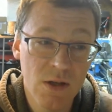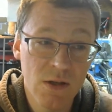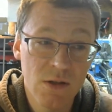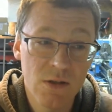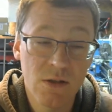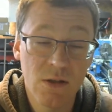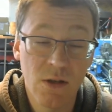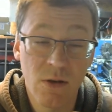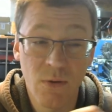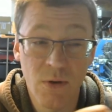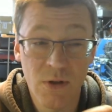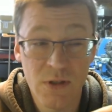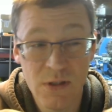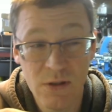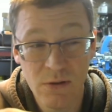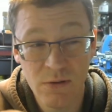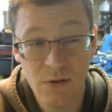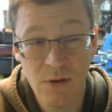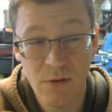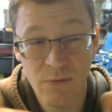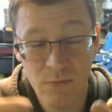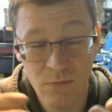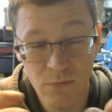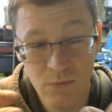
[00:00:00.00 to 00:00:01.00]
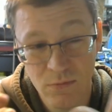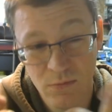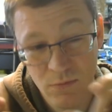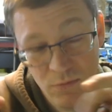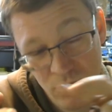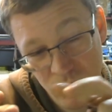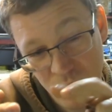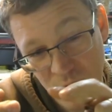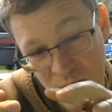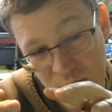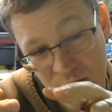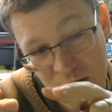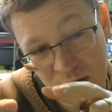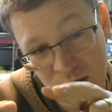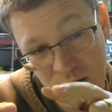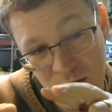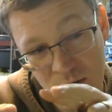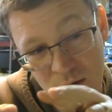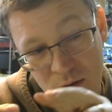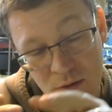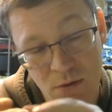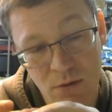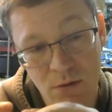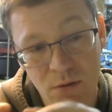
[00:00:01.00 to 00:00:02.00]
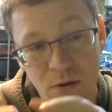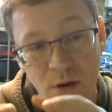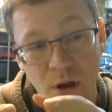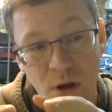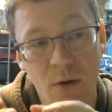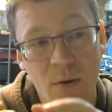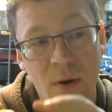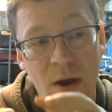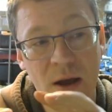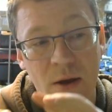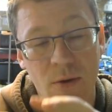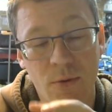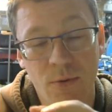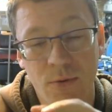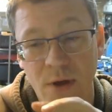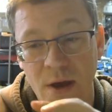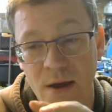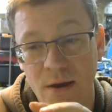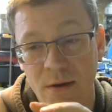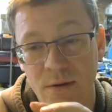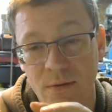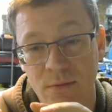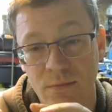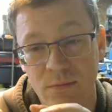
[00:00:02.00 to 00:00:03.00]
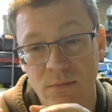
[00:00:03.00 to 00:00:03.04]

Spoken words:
so I still don't really know how that